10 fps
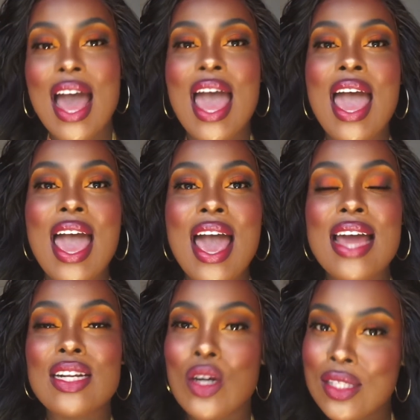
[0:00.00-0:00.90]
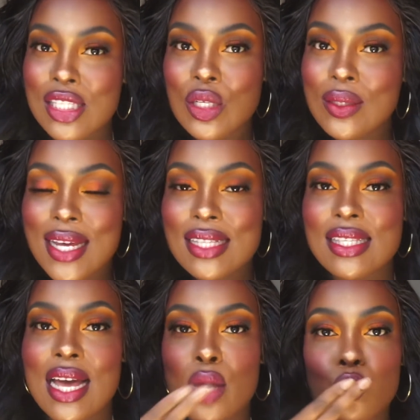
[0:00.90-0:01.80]
And until next
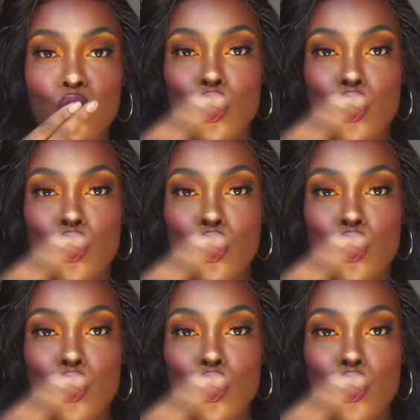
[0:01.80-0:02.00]
time,